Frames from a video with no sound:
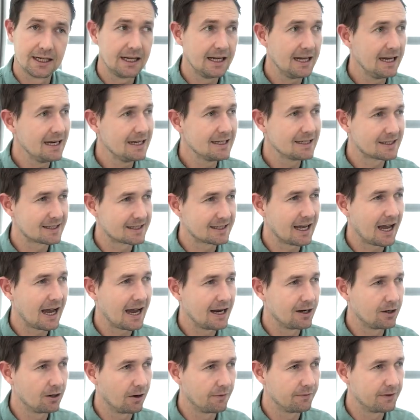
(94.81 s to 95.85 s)

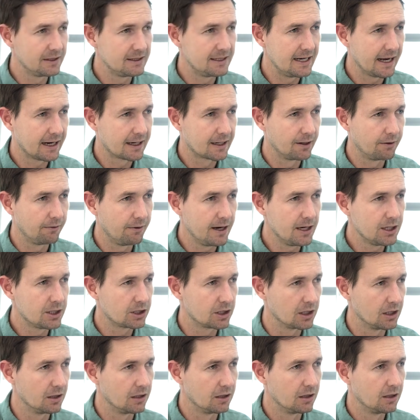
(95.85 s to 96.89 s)
inside of the
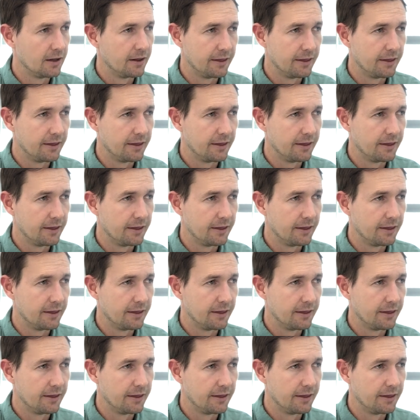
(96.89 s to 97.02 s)
declaration.